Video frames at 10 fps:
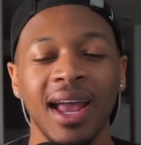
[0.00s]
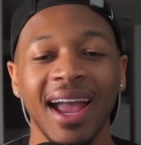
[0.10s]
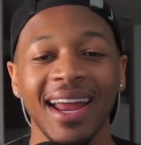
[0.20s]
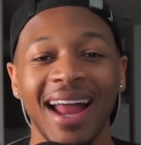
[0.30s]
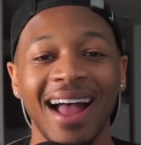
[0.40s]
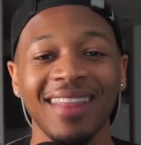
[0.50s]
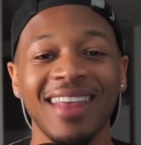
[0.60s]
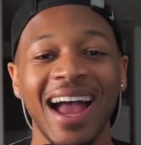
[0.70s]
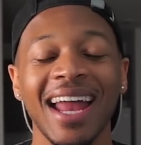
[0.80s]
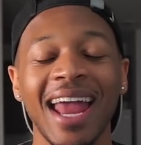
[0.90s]
And I
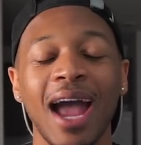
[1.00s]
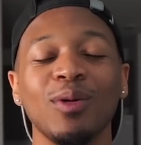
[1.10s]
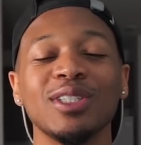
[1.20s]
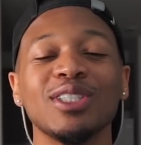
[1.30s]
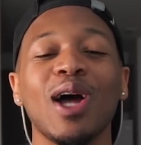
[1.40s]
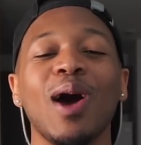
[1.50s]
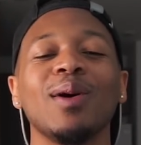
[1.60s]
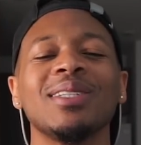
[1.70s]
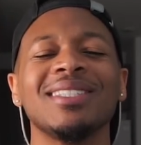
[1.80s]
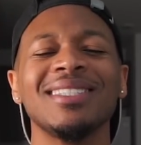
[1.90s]
thought that was
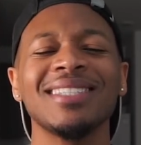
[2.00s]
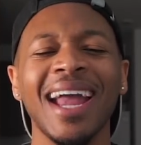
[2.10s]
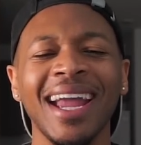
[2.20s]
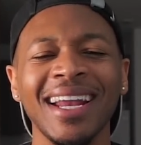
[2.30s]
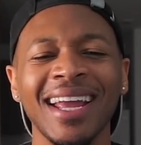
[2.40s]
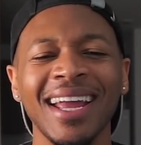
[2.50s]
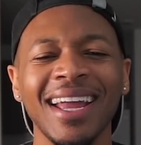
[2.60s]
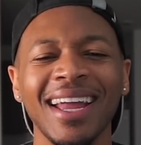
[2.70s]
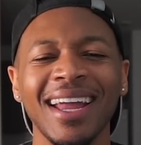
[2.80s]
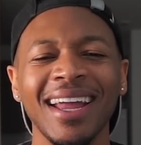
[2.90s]
so
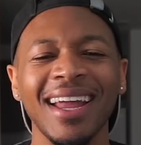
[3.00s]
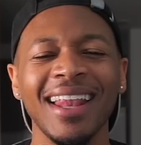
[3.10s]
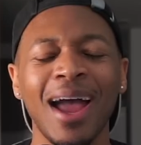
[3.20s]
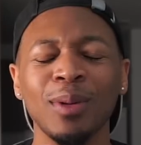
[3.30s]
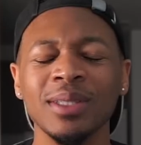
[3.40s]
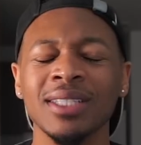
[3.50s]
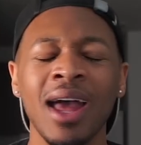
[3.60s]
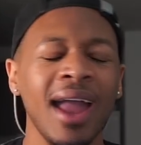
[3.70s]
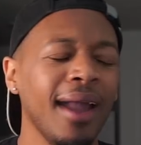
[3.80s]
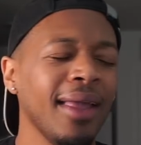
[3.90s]
shady. That was,
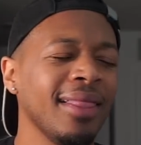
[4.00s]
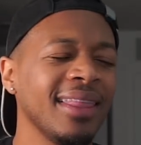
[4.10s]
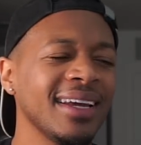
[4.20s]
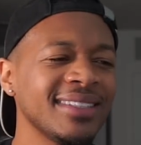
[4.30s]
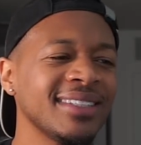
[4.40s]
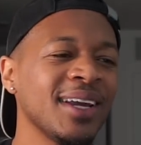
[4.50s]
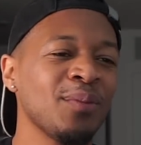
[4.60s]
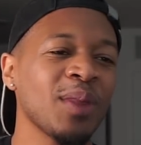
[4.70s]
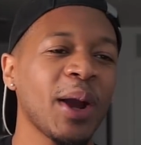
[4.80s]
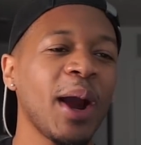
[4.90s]
and
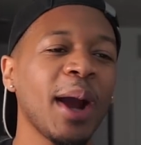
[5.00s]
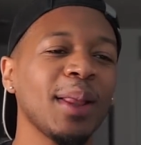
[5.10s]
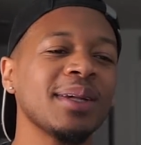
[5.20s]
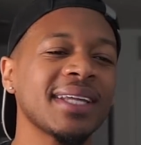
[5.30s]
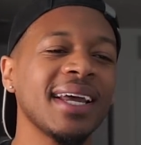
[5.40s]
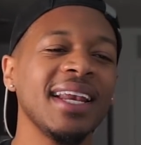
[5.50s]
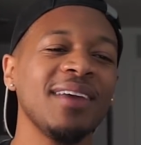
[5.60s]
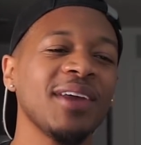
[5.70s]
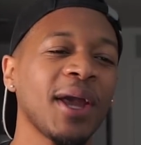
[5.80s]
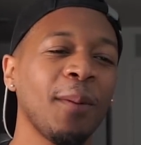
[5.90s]
listen, Carlos couldn't
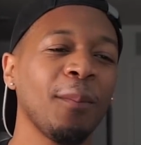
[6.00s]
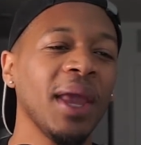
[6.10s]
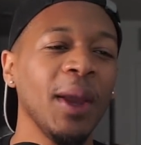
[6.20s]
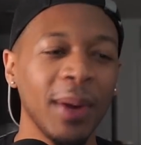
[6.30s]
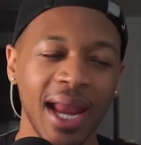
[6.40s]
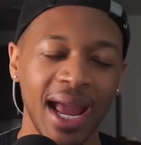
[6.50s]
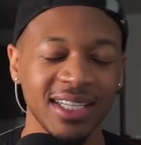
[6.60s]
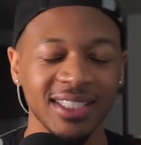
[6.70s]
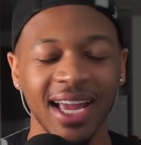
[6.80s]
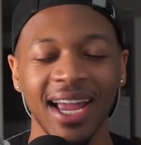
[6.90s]
even compete with that
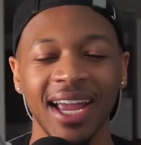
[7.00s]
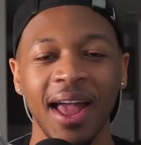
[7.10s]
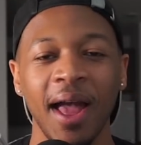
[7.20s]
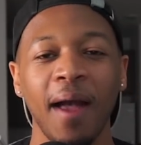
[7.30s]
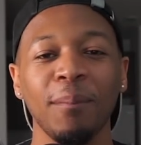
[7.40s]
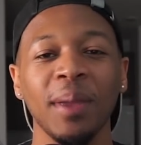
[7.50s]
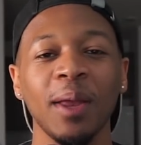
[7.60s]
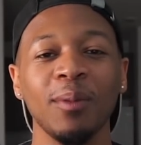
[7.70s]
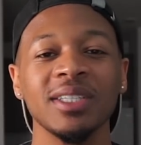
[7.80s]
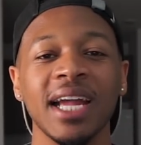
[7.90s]
shade. I mean,
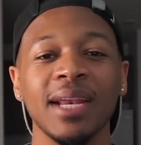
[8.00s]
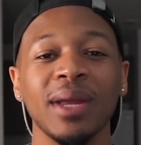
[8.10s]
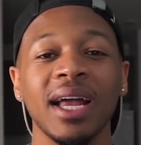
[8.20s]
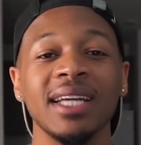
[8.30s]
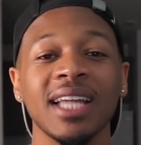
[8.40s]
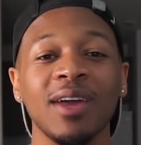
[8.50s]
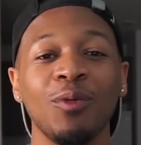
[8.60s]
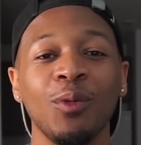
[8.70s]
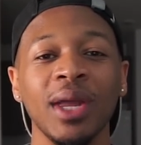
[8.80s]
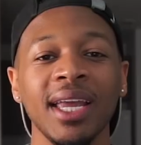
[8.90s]
it was shady because if
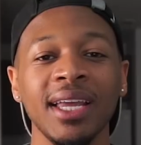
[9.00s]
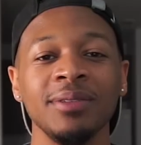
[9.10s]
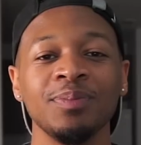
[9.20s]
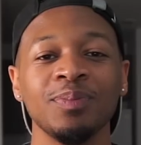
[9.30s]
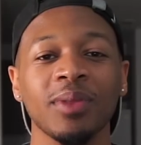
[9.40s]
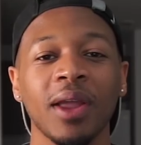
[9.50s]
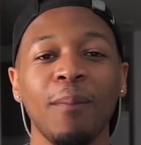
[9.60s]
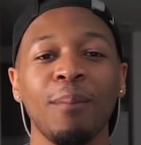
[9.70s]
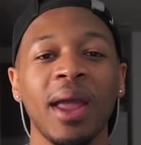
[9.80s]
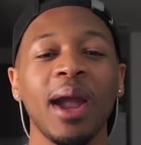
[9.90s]
we,
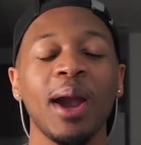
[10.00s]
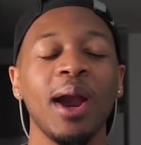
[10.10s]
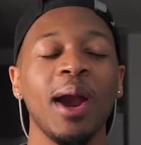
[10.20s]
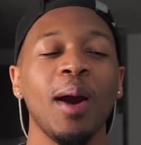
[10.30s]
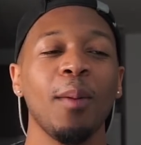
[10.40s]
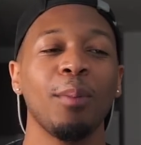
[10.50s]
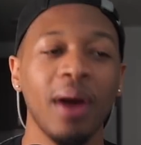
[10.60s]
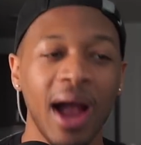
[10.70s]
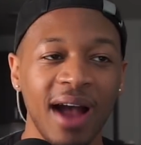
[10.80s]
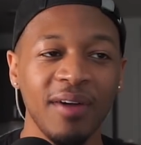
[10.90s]
compare
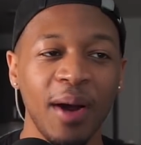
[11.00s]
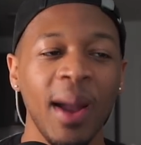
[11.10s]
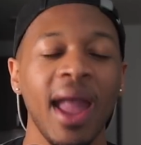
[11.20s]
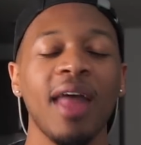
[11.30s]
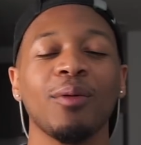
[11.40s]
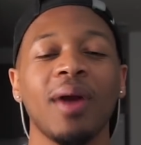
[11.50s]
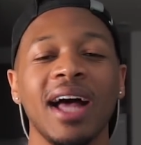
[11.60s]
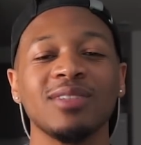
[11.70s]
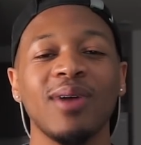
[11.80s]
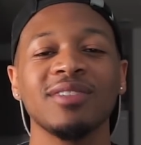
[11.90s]
Bravo and the Real
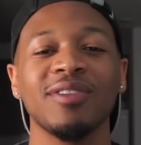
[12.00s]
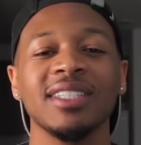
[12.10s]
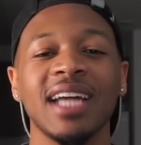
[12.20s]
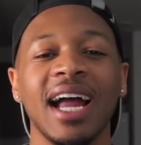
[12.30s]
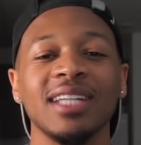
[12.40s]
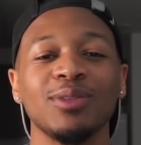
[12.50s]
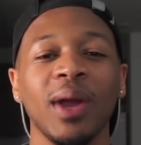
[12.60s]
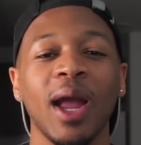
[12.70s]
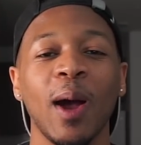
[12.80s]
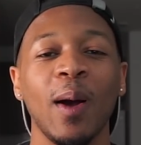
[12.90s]
Housewives franchise
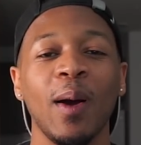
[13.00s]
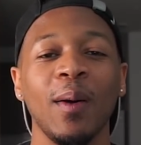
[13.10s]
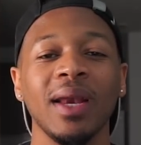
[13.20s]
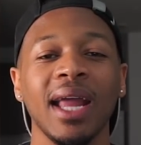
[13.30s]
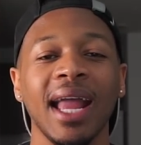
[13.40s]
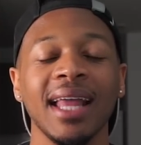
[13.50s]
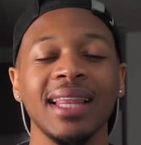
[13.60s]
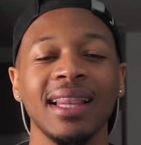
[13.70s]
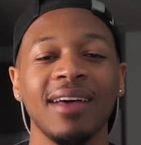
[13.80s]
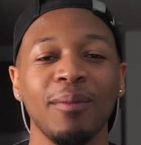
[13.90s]
with OWN and
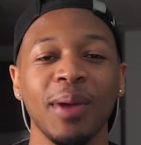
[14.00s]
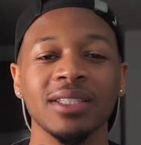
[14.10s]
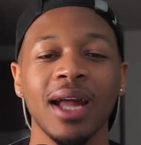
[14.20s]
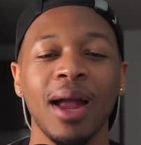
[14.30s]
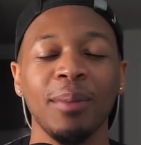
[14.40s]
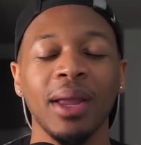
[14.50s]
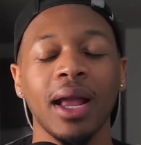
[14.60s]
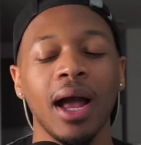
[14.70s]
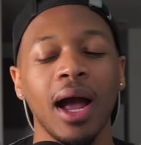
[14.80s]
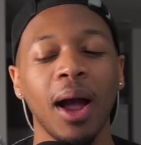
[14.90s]
The Love and Marriage. I
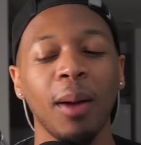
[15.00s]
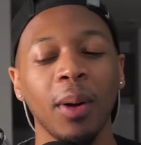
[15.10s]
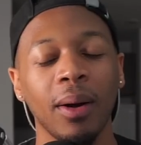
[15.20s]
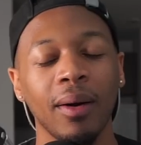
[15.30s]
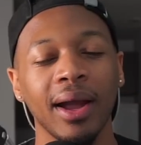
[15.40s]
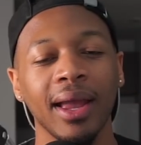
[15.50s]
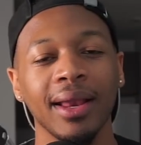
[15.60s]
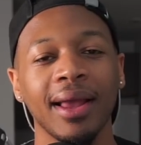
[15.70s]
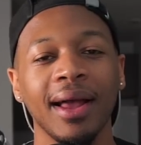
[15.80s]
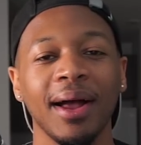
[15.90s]
mean, come
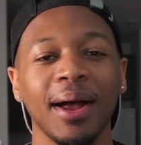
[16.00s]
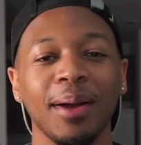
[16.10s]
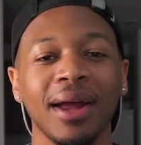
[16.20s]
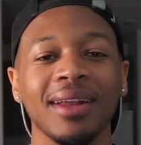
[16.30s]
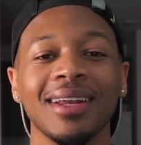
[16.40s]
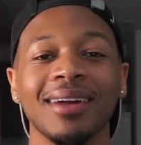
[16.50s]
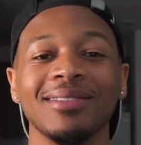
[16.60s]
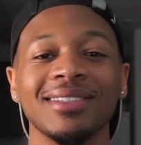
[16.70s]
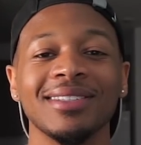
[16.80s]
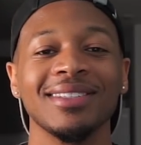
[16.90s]
on, come. I know
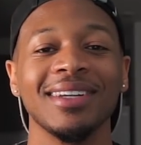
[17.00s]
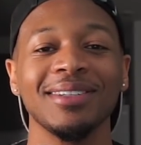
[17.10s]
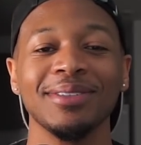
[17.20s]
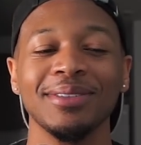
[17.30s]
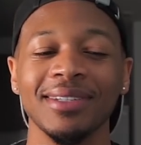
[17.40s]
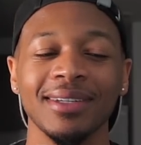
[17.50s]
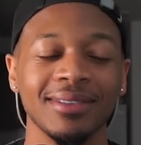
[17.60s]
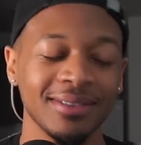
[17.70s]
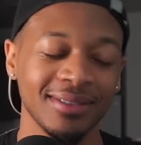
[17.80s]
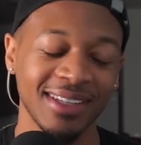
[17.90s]
it's No, no,
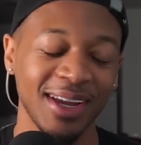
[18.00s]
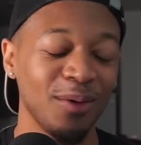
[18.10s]
no.